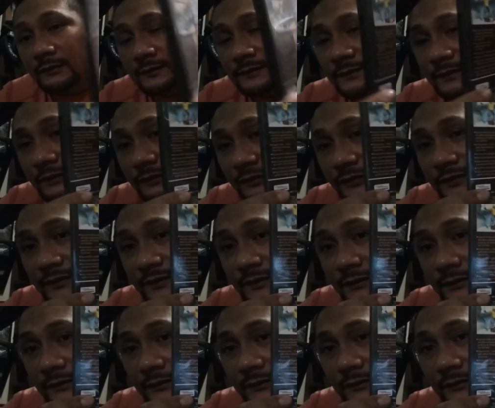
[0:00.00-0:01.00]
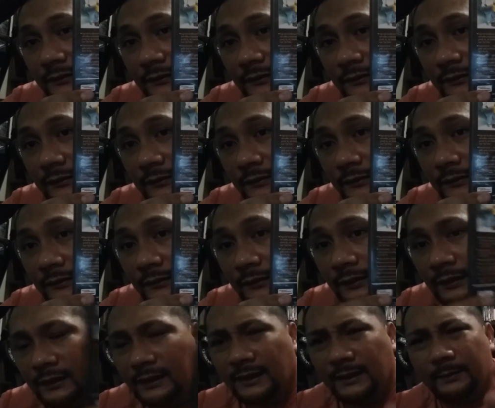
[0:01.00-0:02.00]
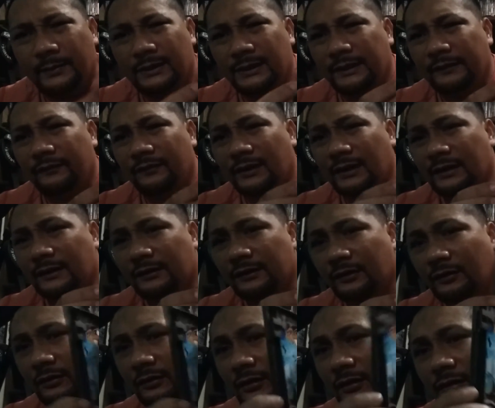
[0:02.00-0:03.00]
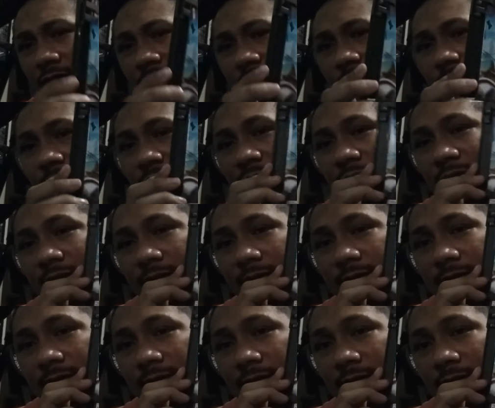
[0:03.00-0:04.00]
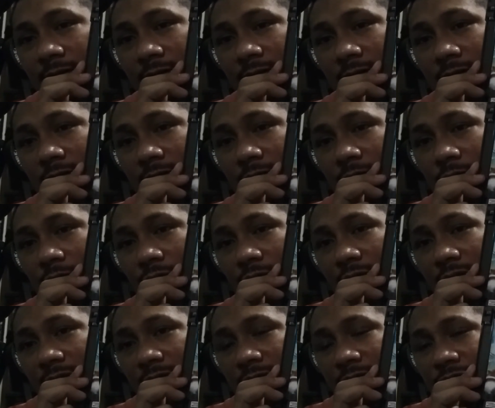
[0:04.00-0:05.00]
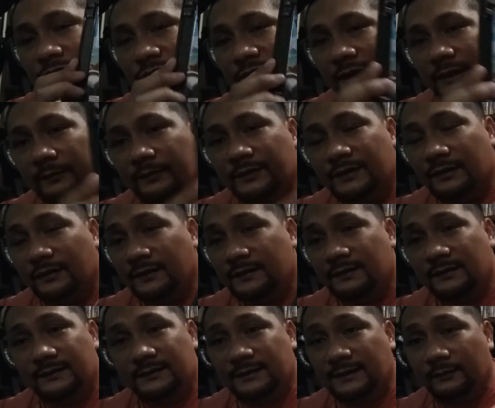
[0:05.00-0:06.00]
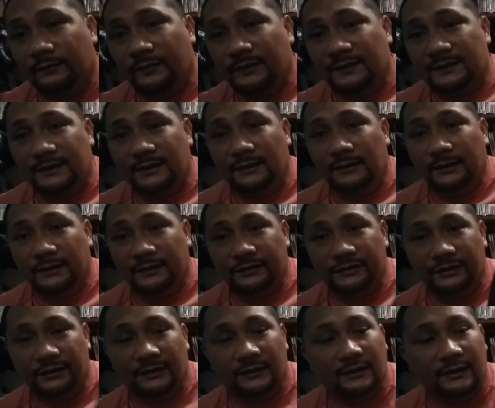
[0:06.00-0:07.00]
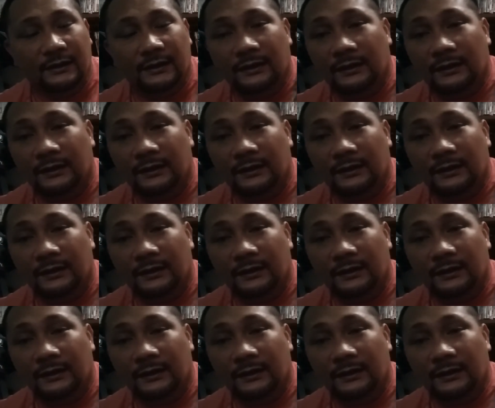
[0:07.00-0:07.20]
Looks interesting. I believe like they're all complete. In really good shape. So this is someone's collection.